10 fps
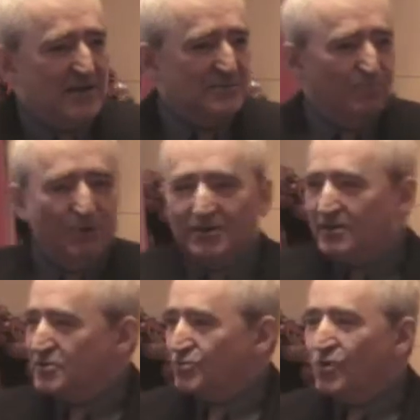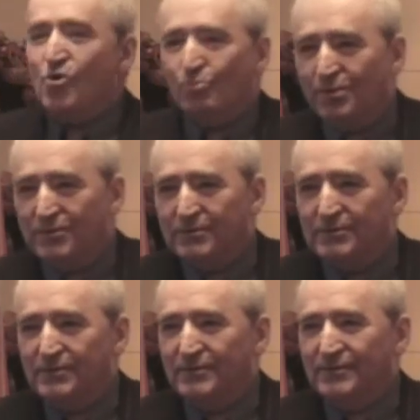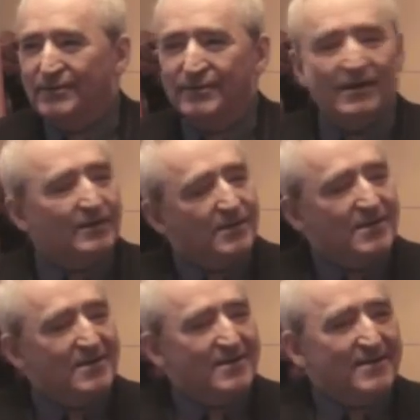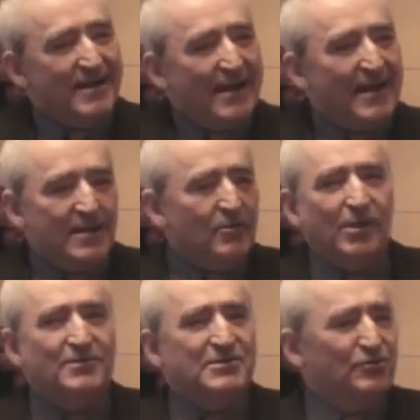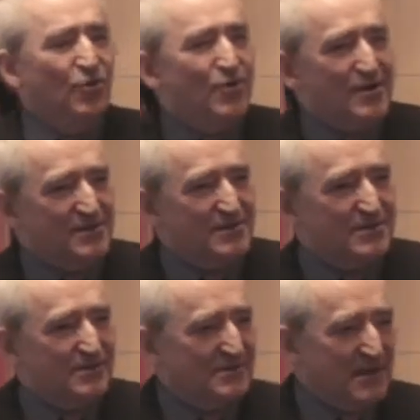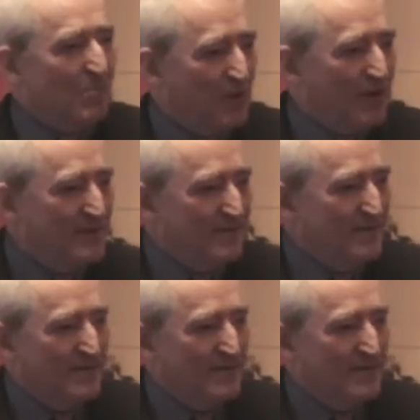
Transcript: and he's pulling this rope, okay? And I hear all this noise somewhere.